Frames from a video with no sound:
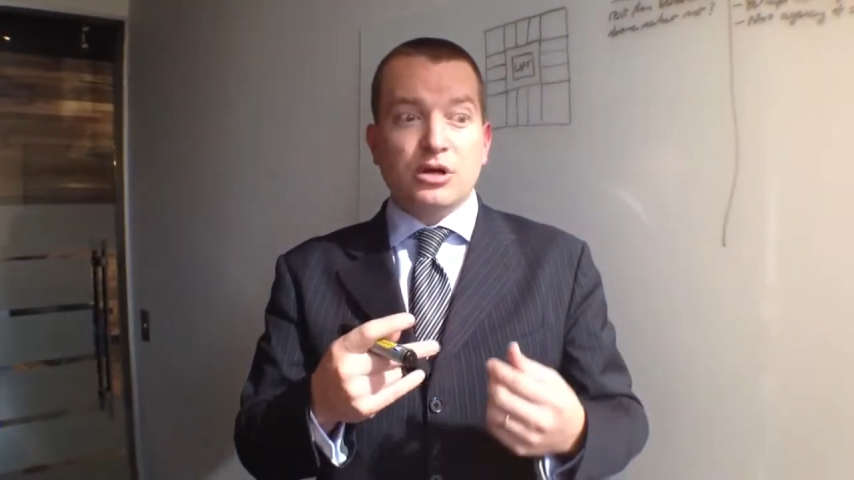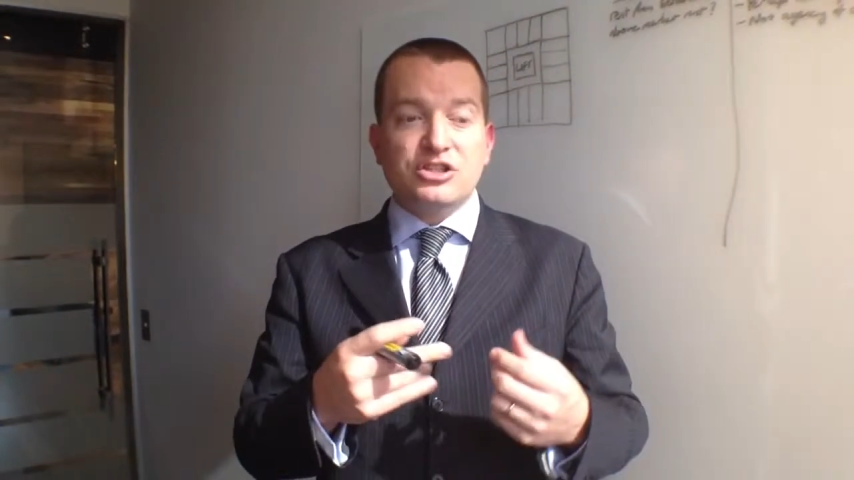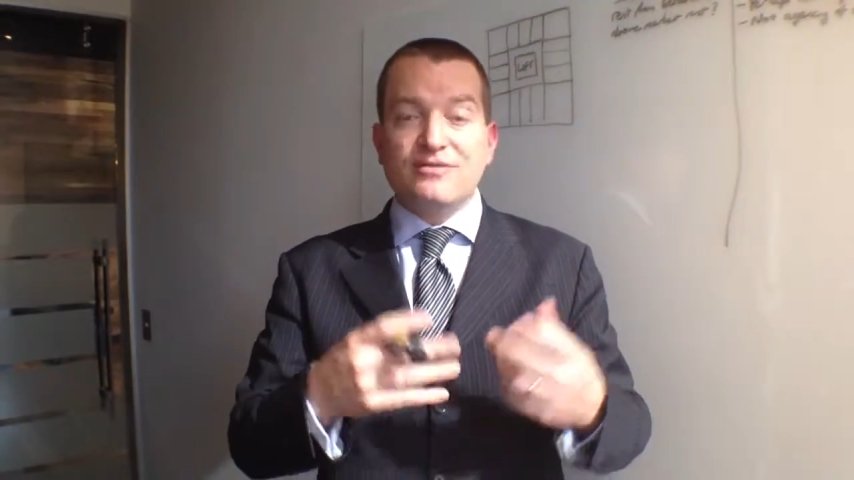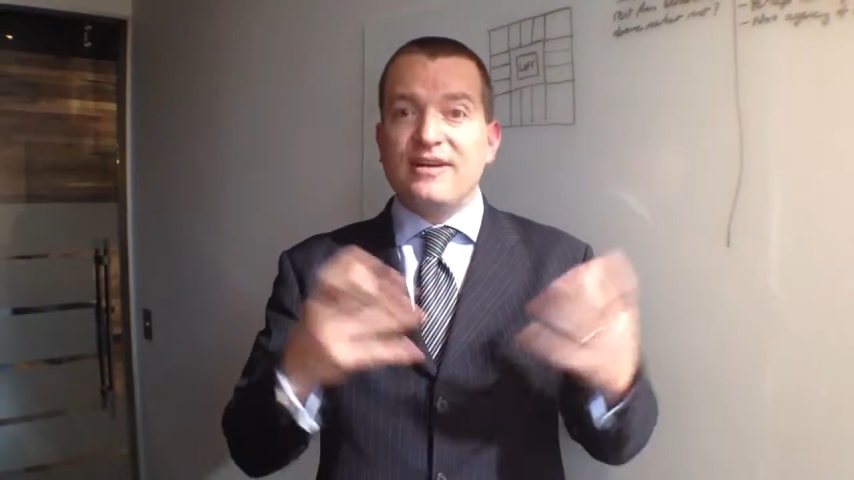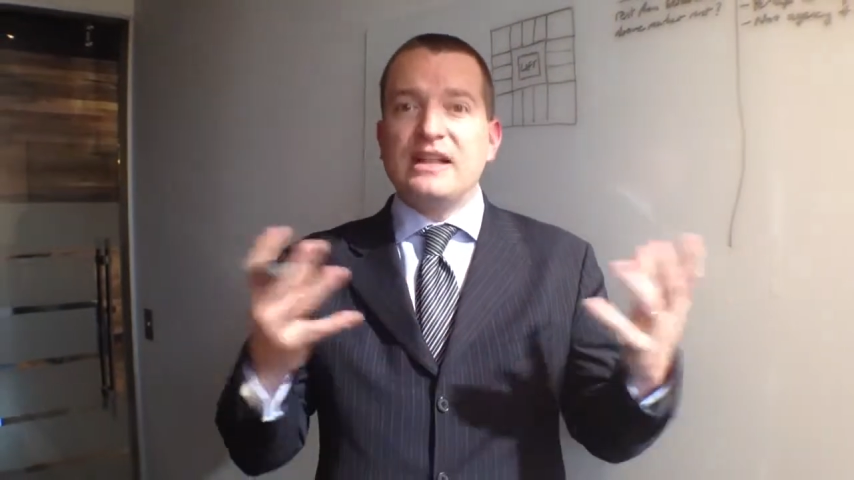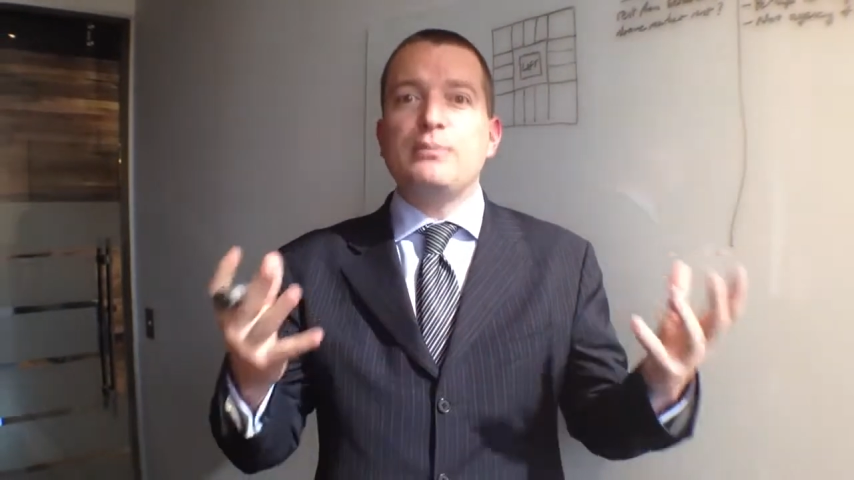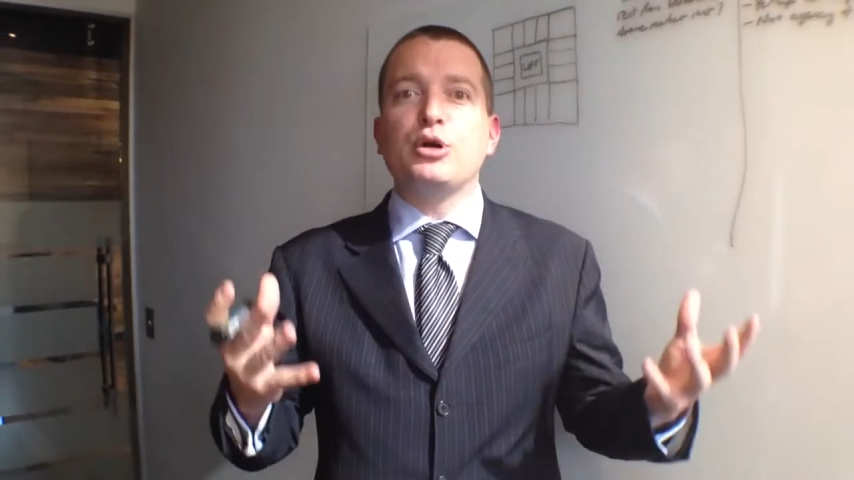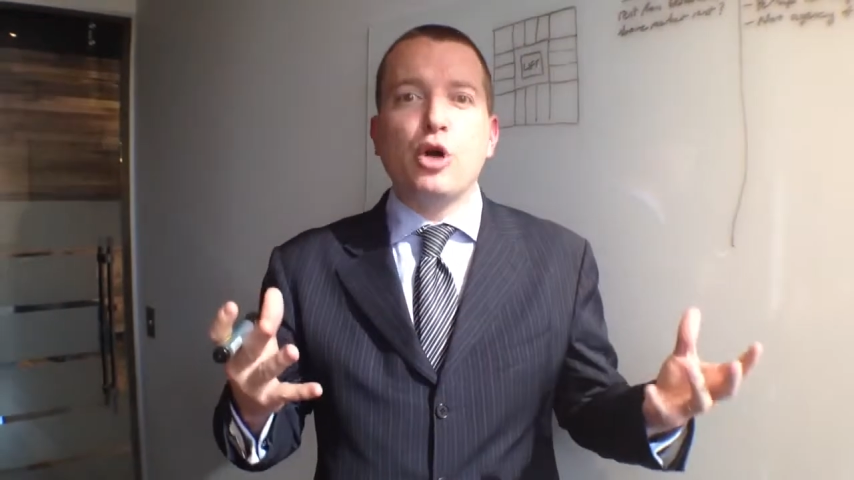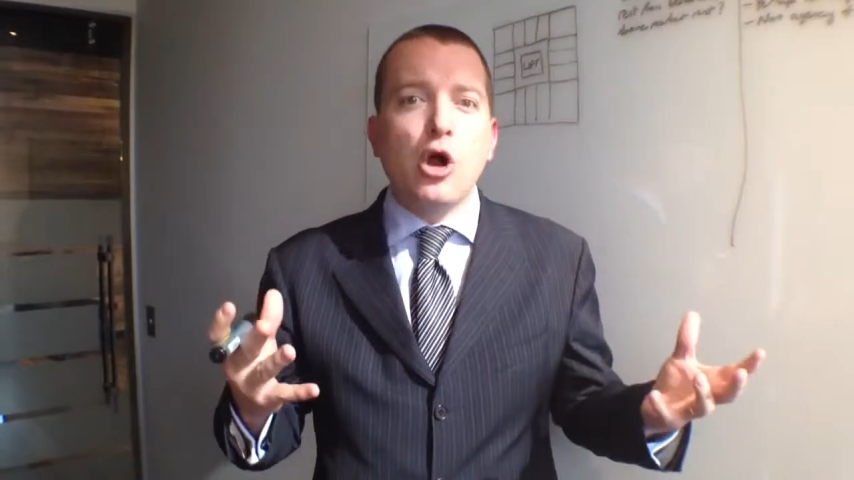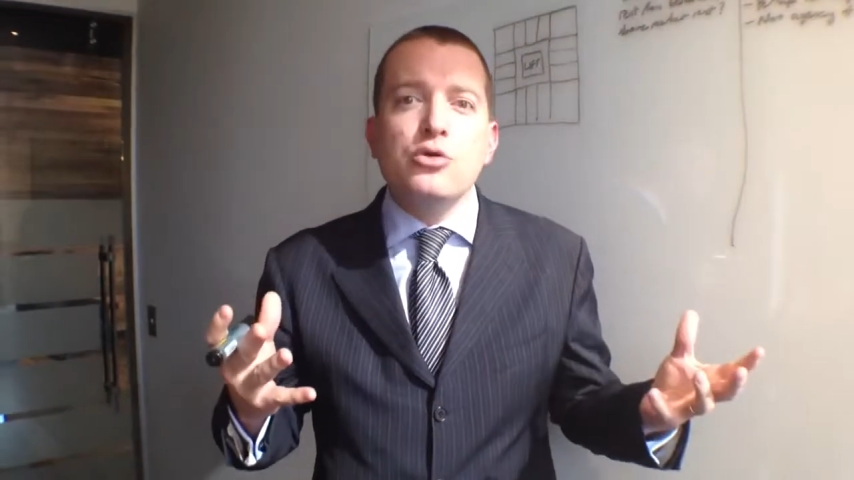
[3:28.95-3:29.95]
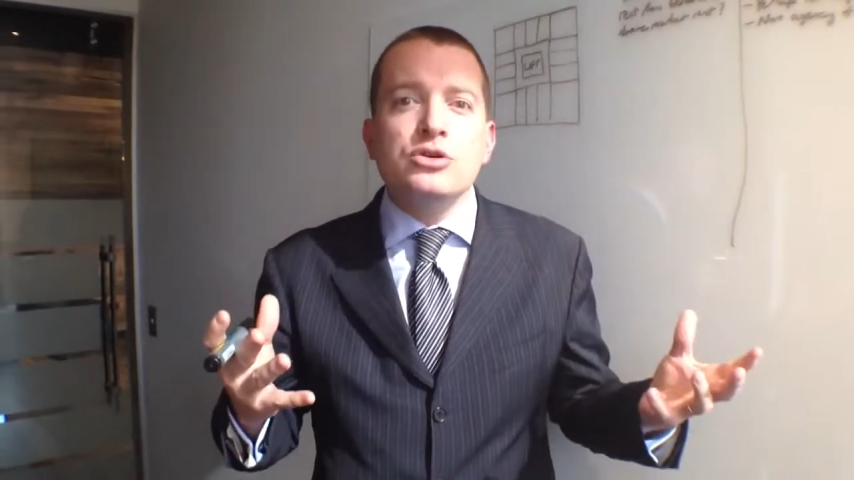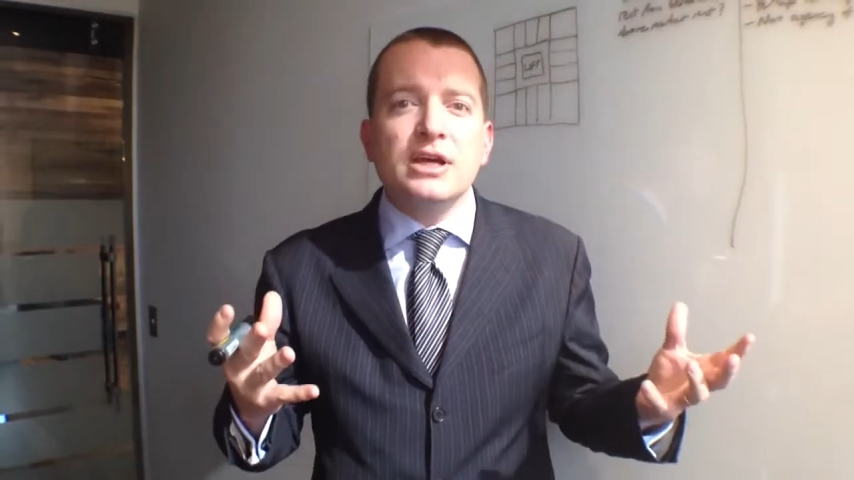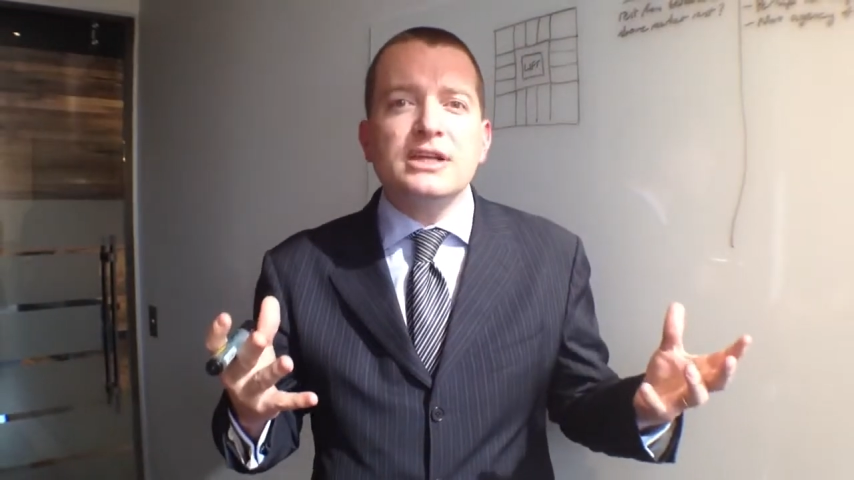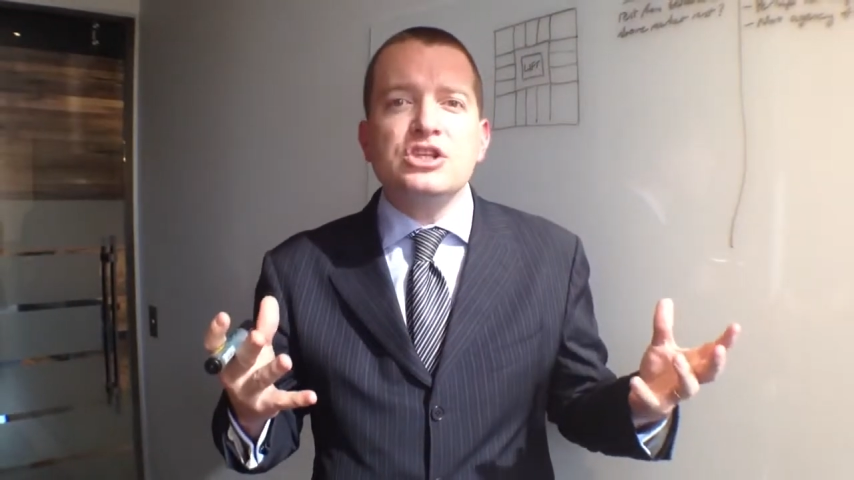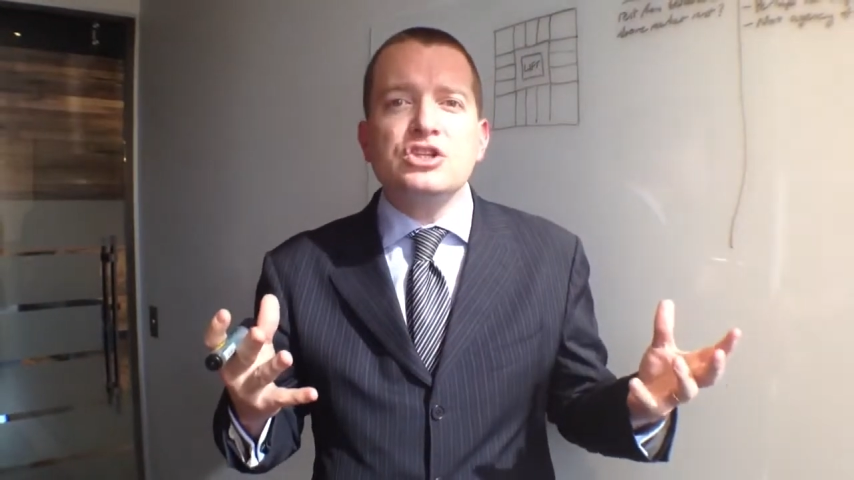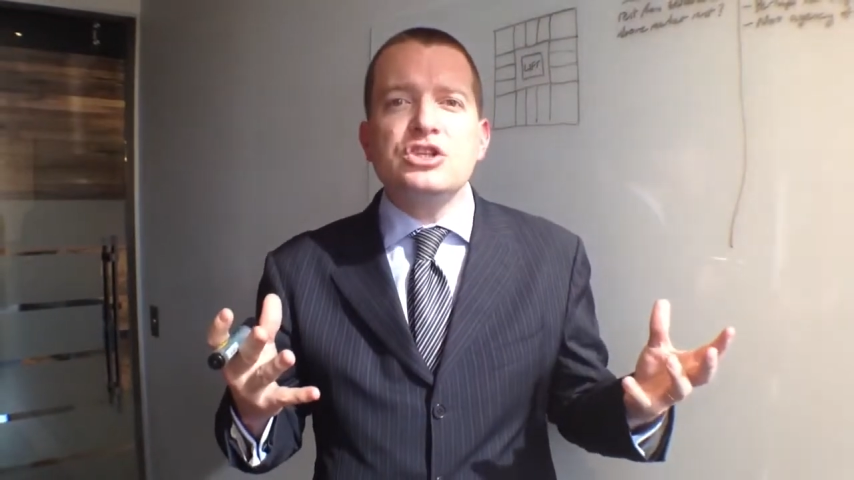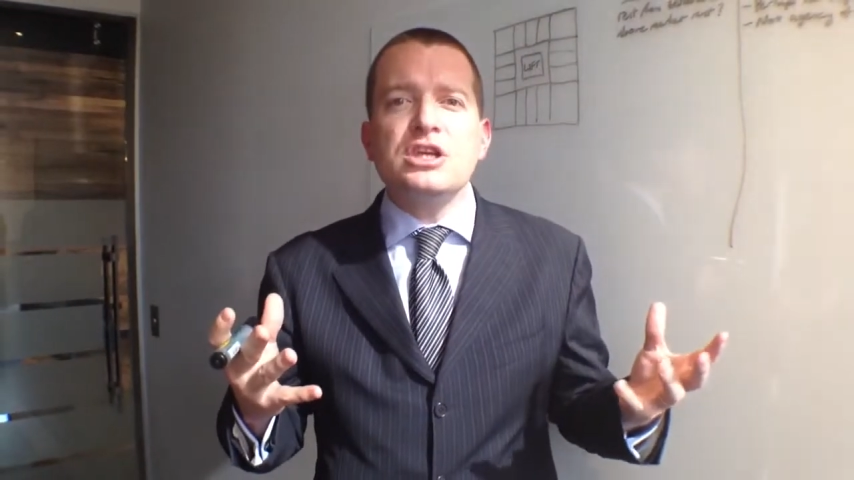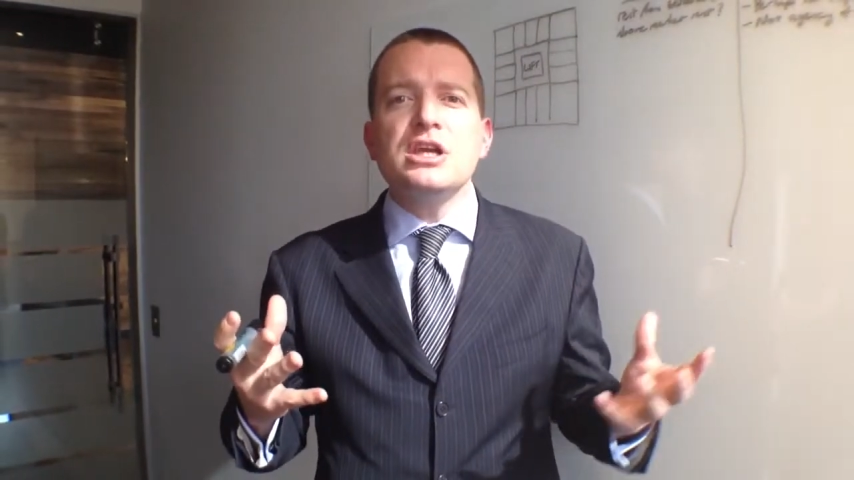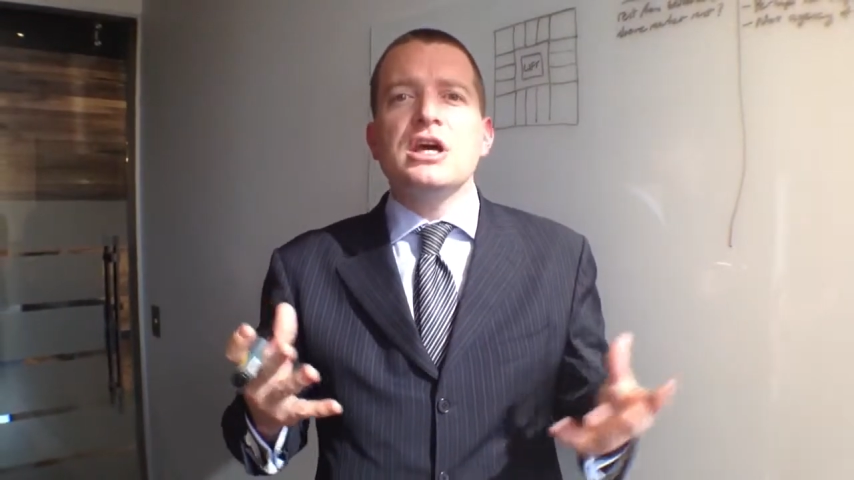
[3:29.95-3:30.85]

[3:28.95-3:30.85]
a developer-owned agency,